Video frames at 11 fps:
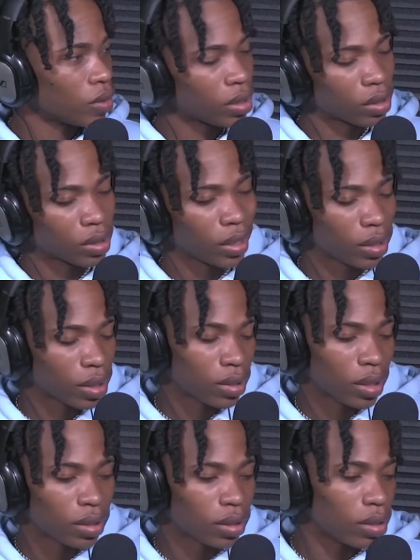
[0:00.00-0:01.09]
with songs like these,
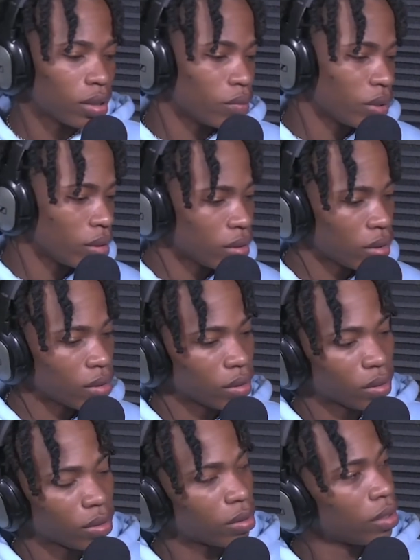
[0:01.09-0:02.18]
like these, and
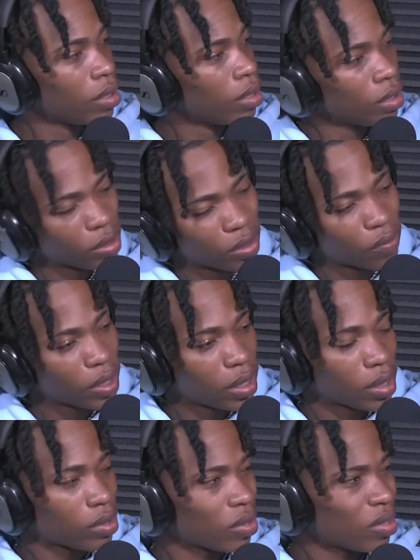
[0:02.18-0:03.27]
meditation and stuff like
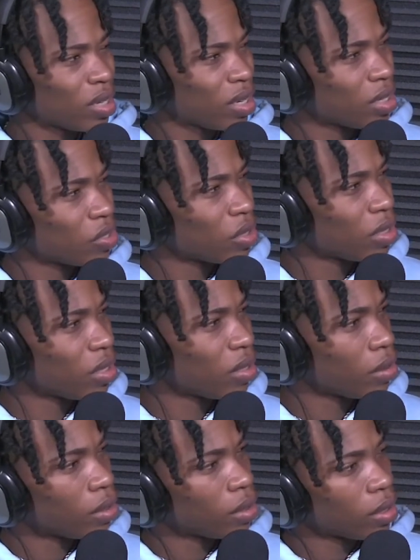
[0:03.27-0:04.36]
that. So it's really
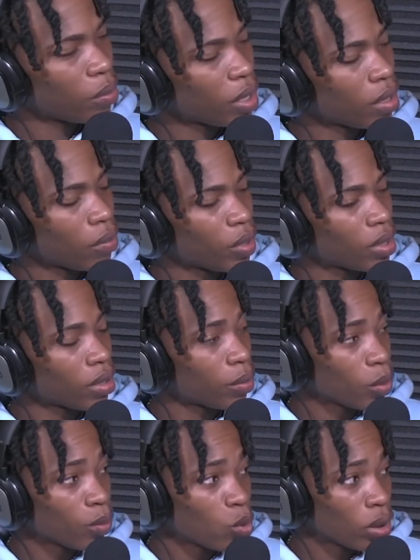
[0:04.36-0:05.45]
depending upon the
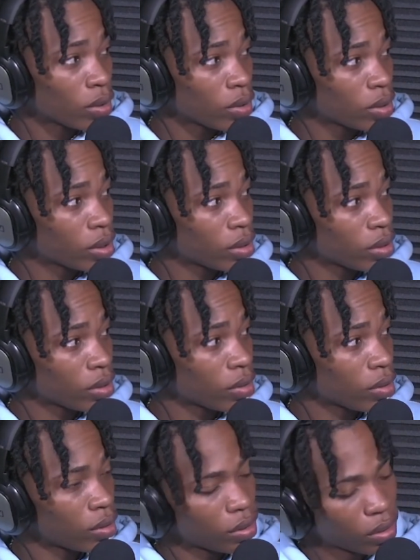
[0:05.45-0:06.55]
topic more on touch. So. Mm
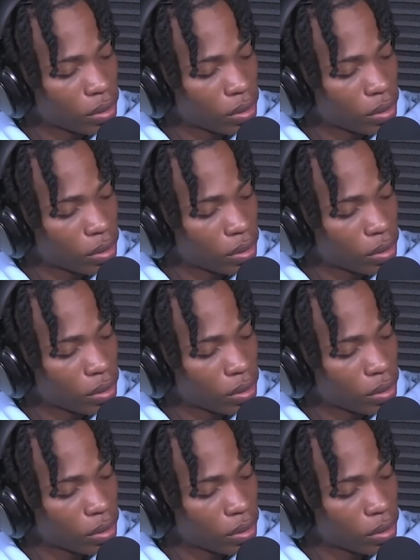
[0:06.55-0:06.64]
-hmm.